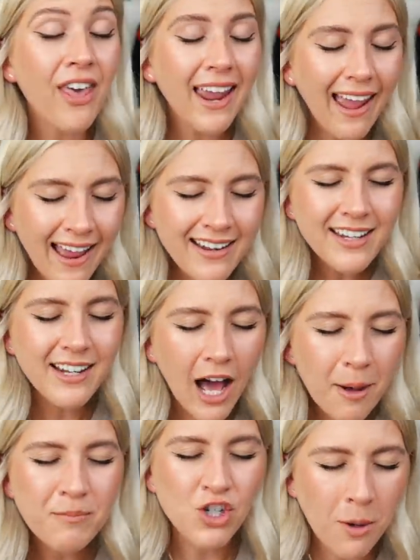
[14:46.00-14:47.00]
they ended
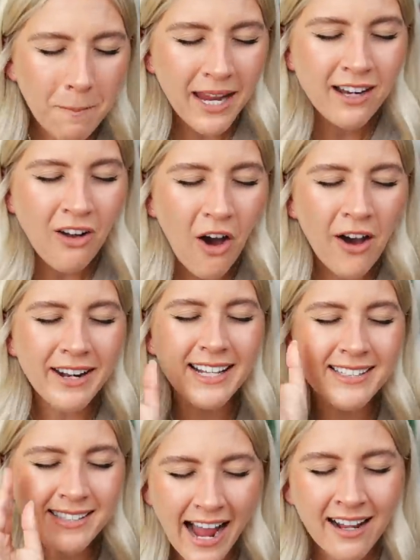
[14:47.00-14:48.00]
up shipping on
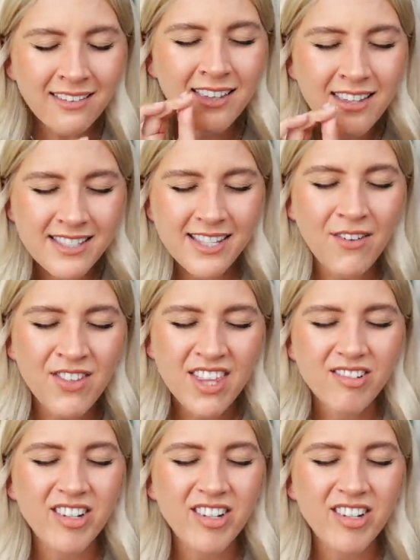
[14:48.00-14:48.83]
exactly the 7th